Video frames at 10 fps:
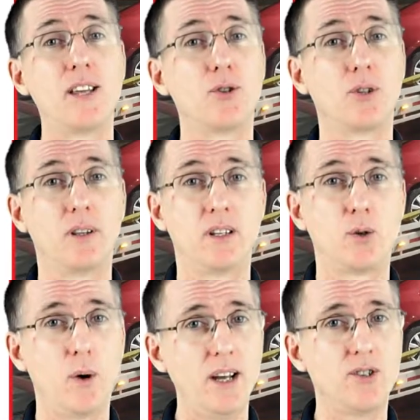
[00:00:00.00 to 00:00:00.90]
answer to this
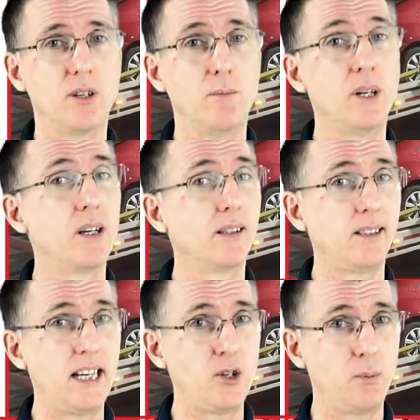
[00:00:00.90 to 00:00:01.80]
question
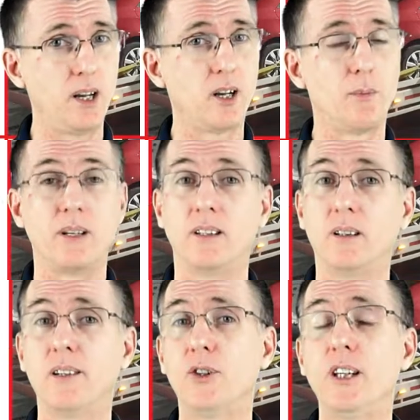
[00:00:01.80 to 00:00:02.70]
because each pickup and
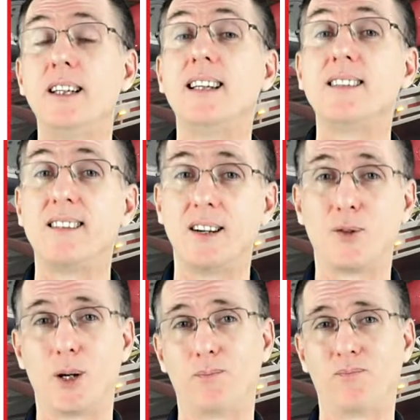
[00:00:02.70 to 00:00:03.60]
delivery is
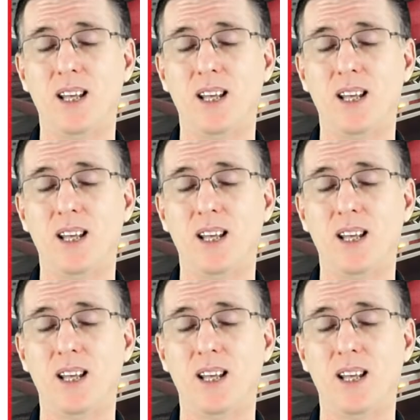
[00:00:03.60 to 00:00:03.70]
different.